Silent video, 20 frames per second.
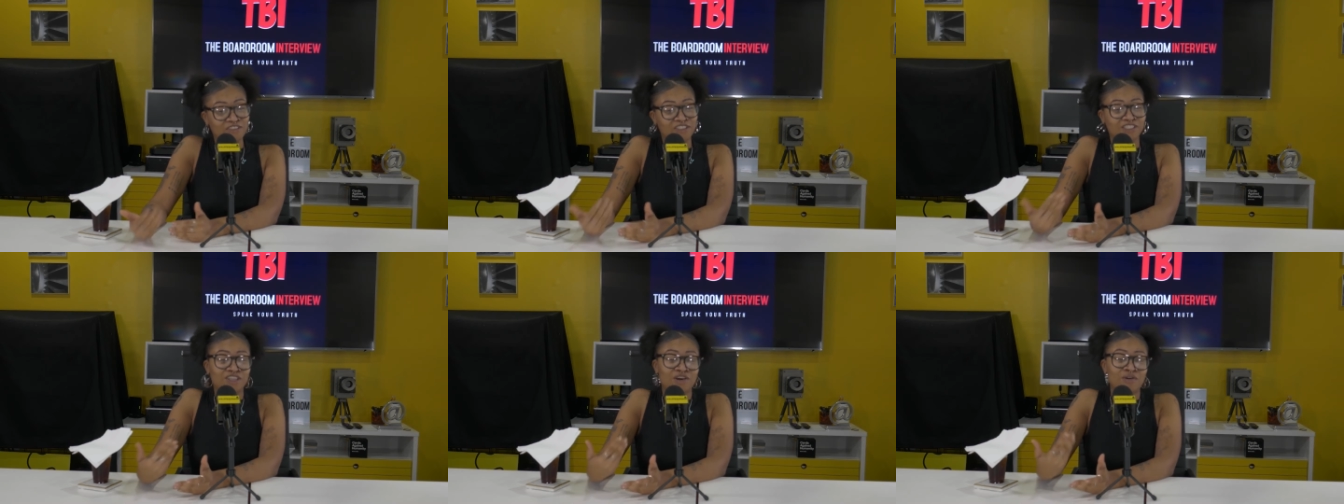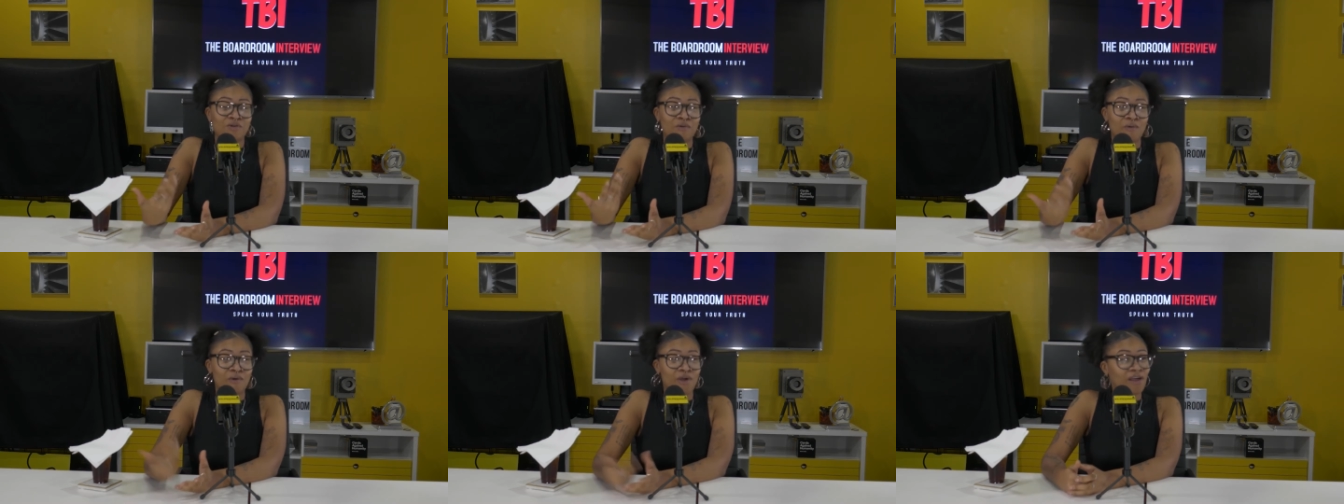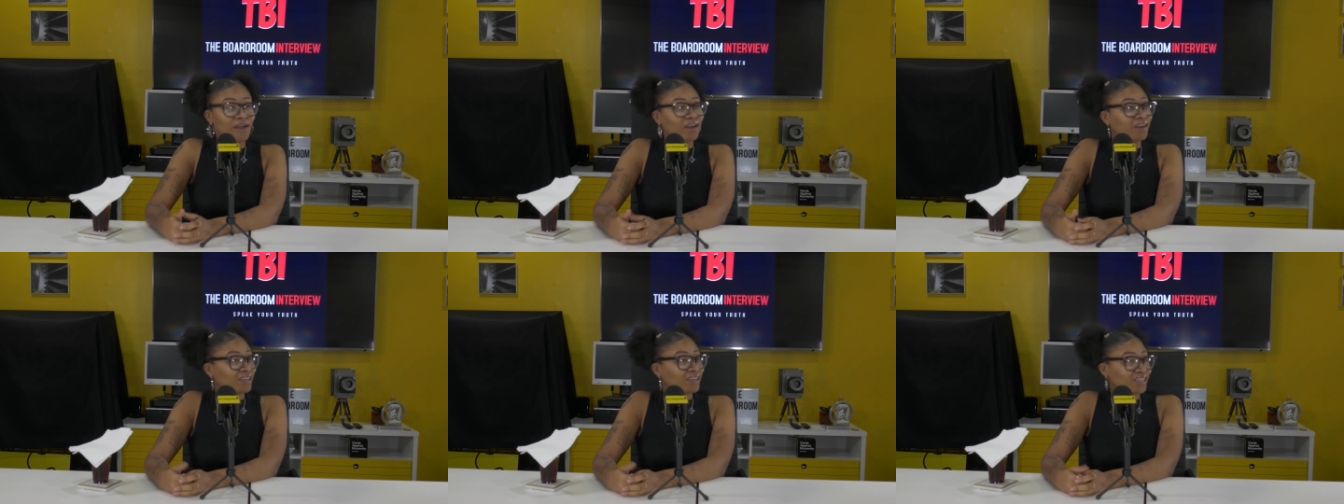So
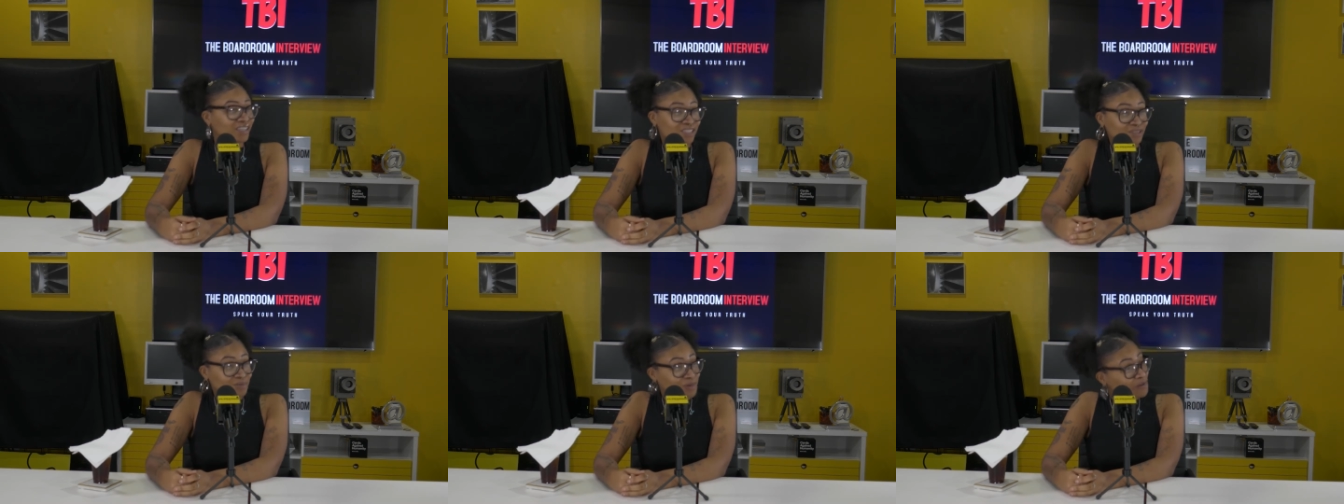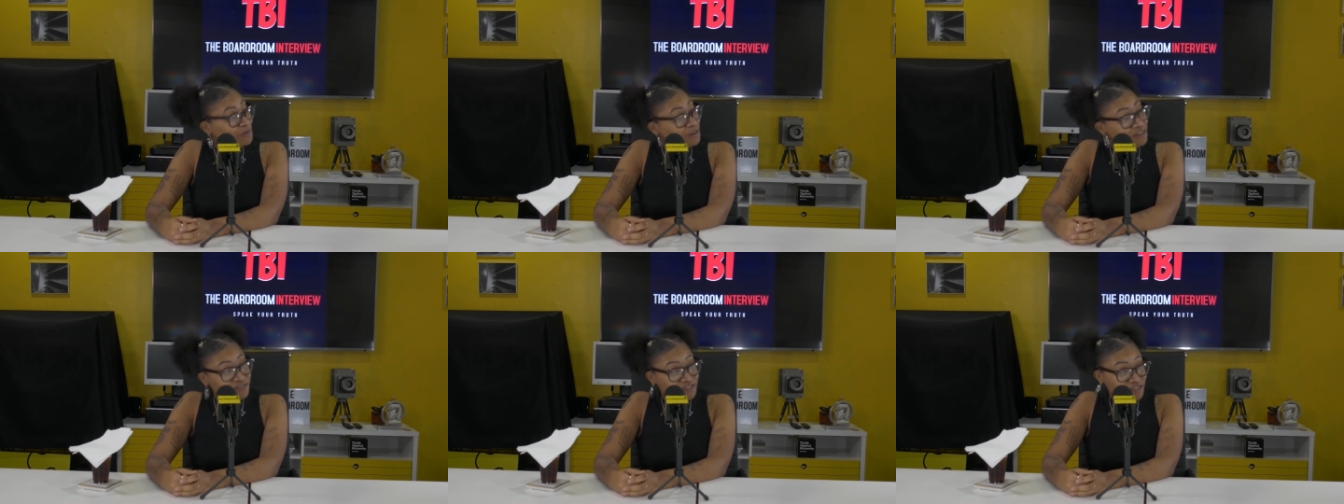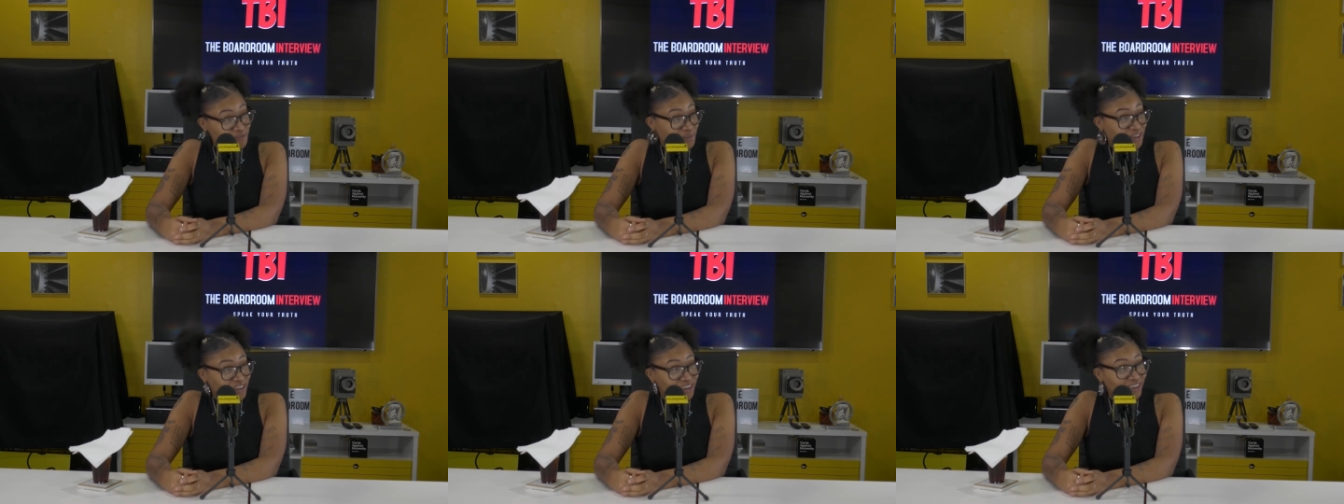it's a win-win
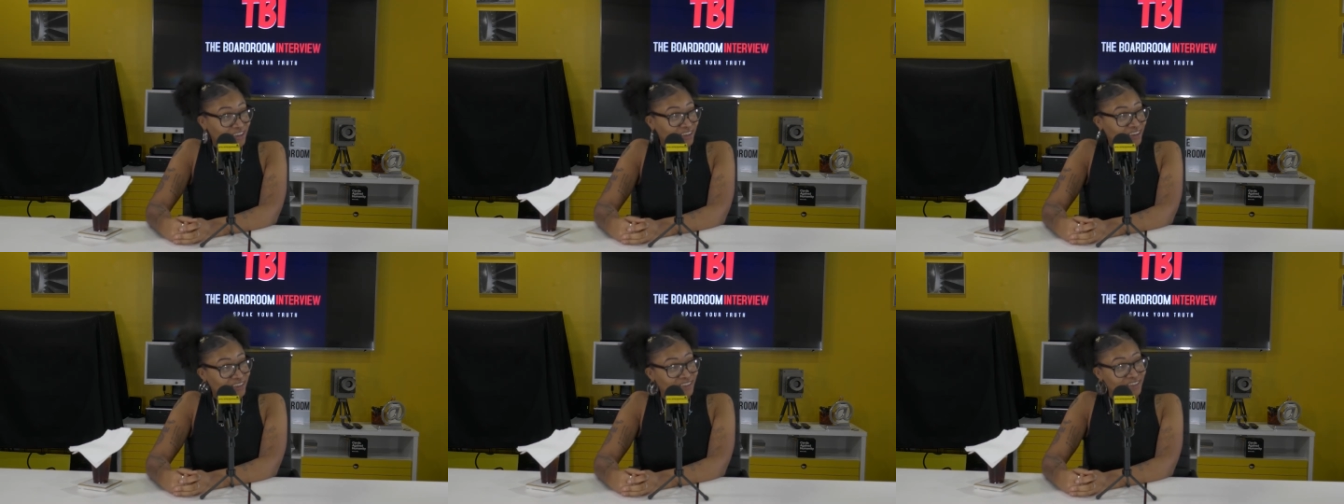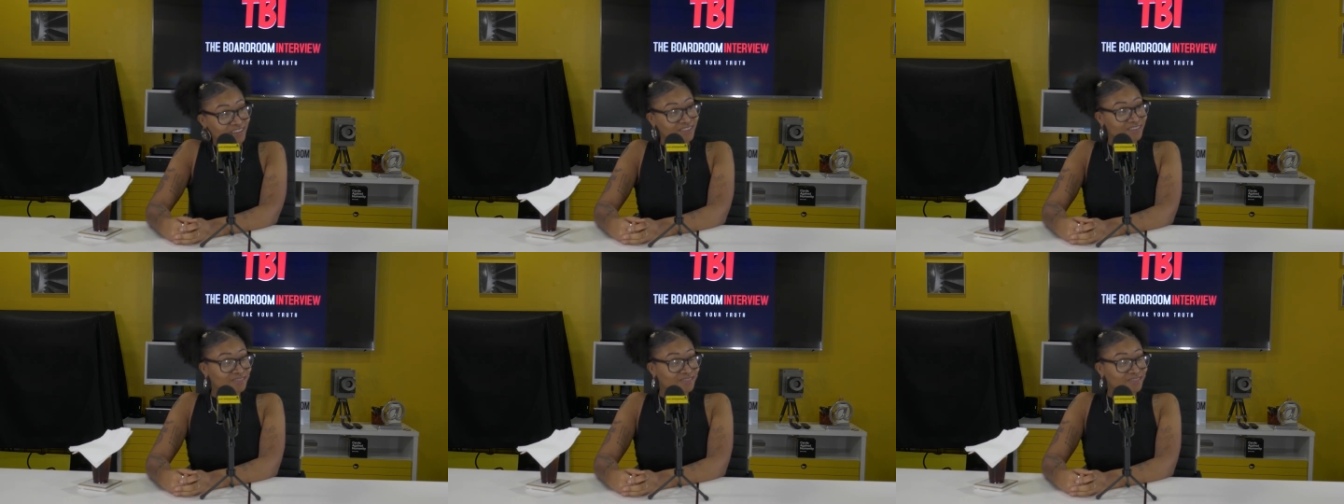for me.